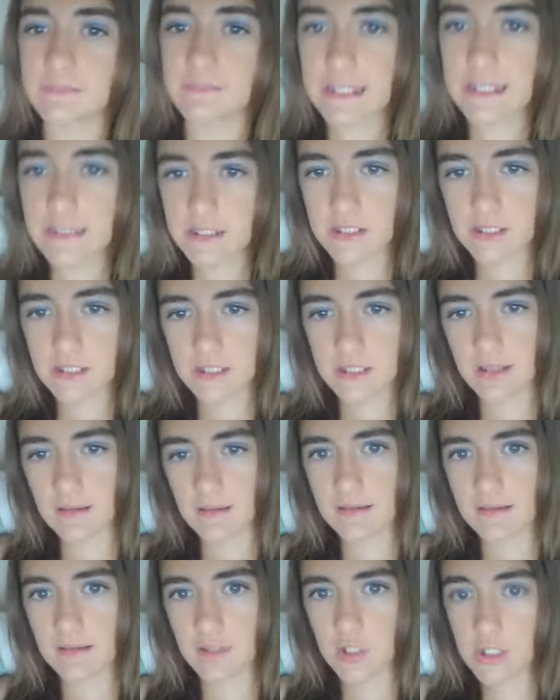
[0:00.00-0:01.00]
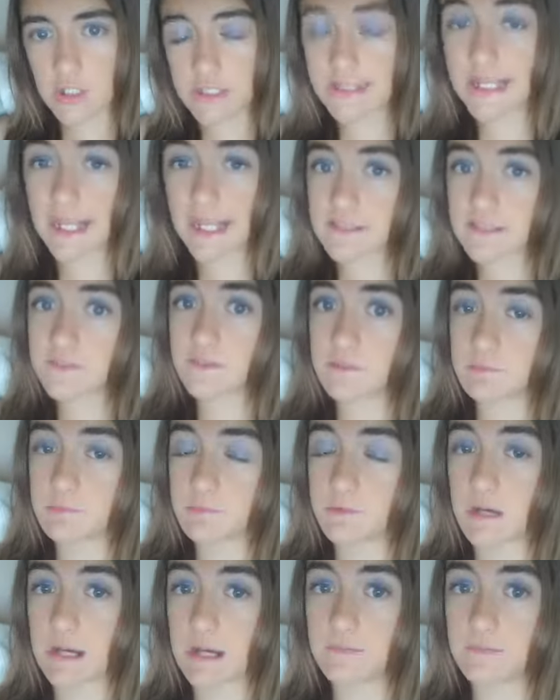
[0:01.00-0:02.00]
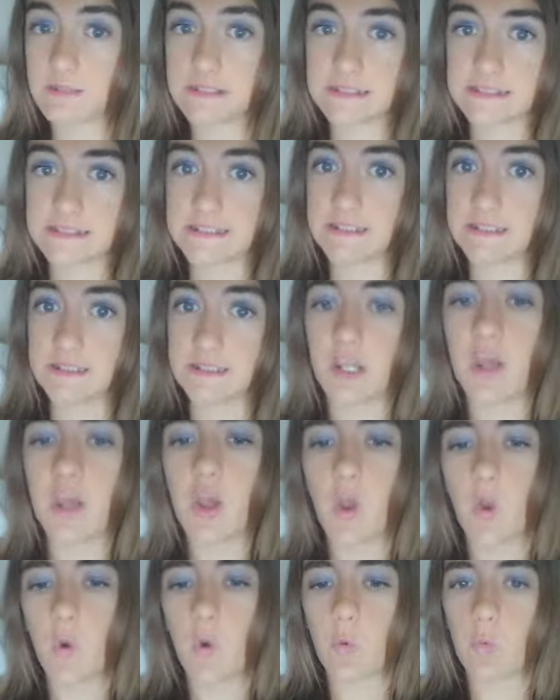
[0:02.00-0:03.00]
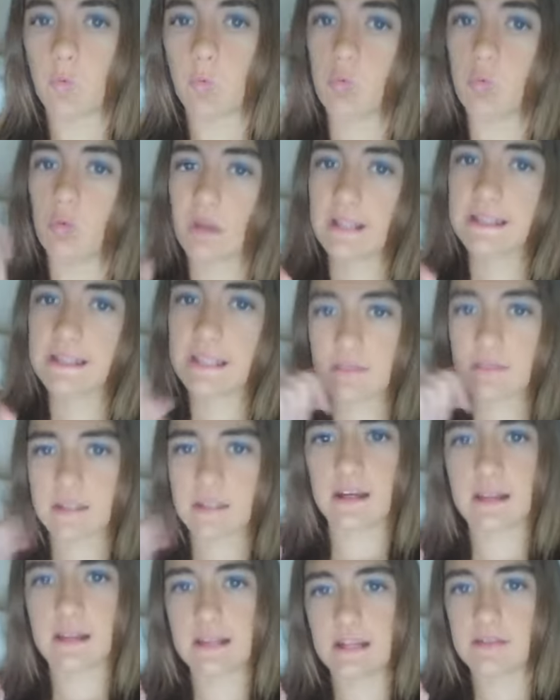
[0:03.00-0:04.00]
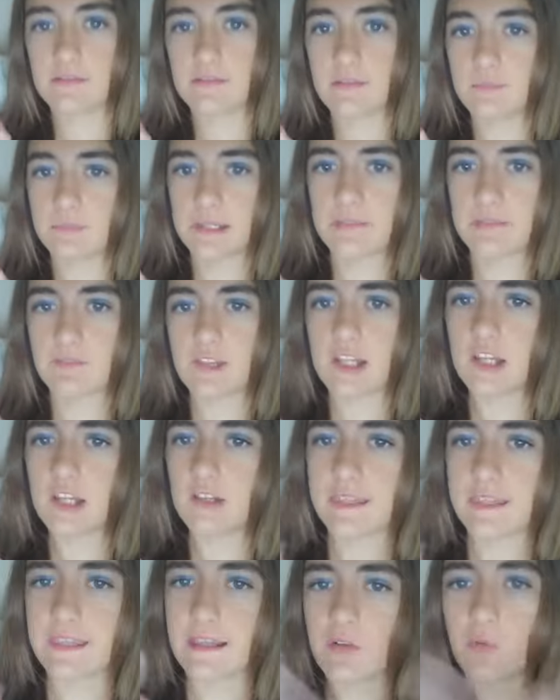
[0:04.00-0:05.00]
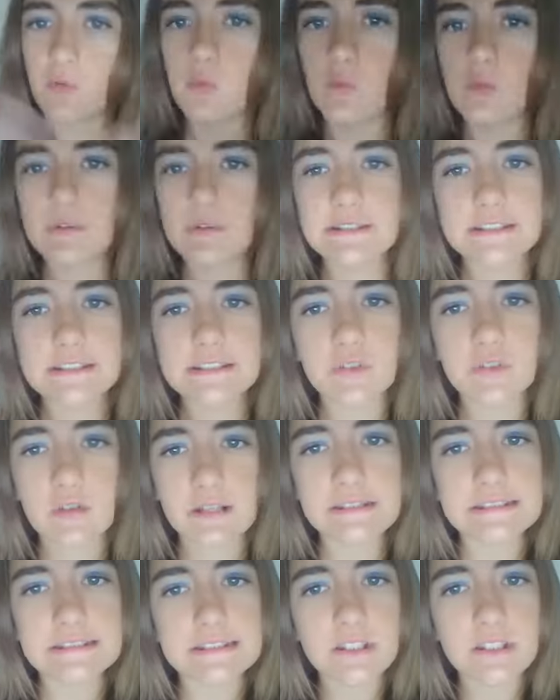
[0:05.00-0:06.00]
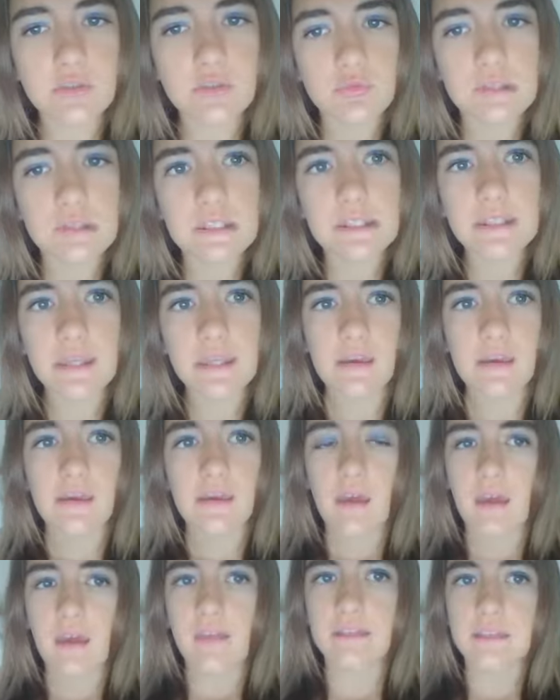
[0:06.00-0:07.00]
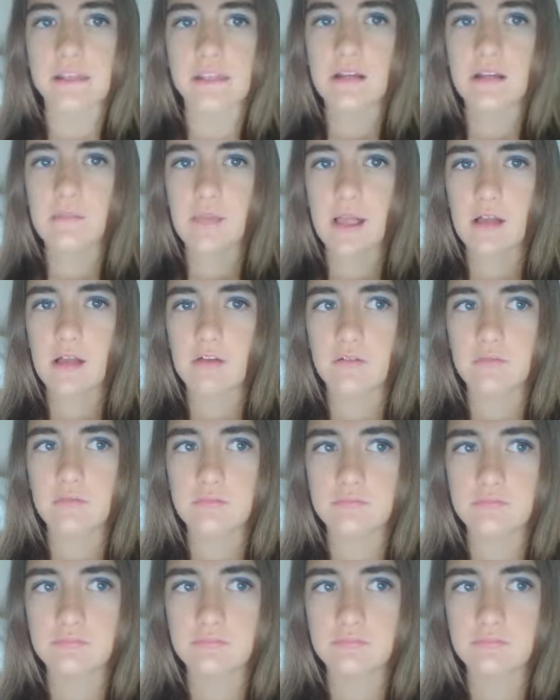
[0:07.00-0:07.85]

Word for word: hit the hit that subscribe button right down there and I will make videos like once or twice a week and then about